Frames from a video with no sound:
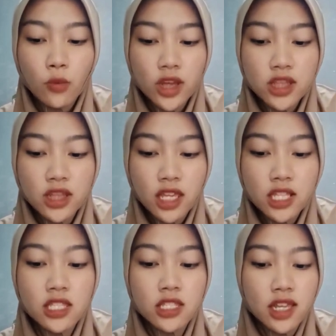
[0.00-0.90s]
which
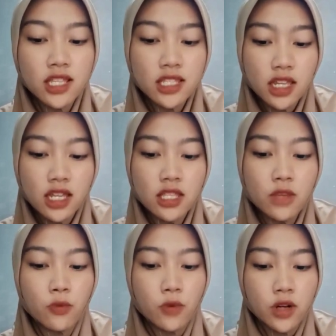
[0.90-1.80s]
is changing
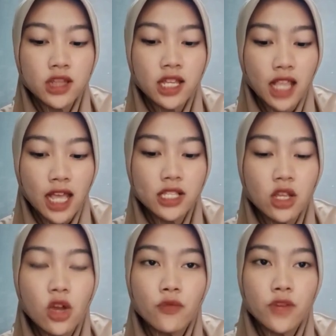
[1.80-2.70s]
the word class